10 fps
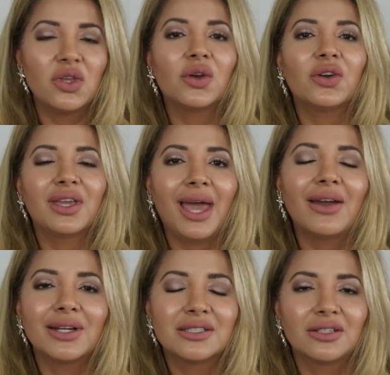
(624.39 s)
Your
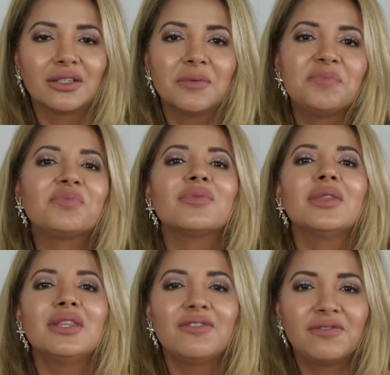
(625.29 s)
character
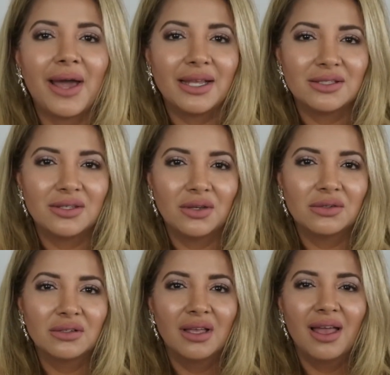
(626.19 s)
defines you.